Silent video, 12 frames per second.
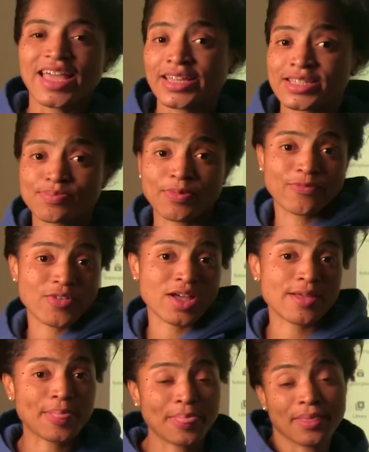It's been
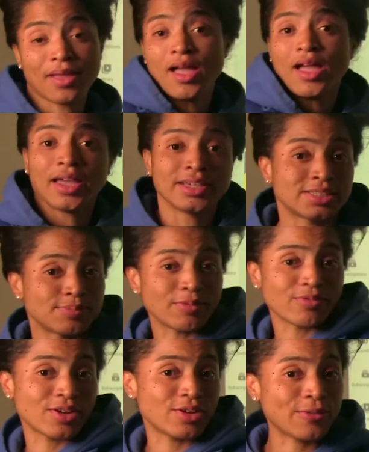fun. It's been
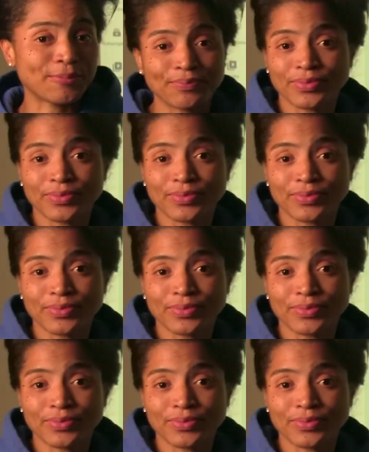real.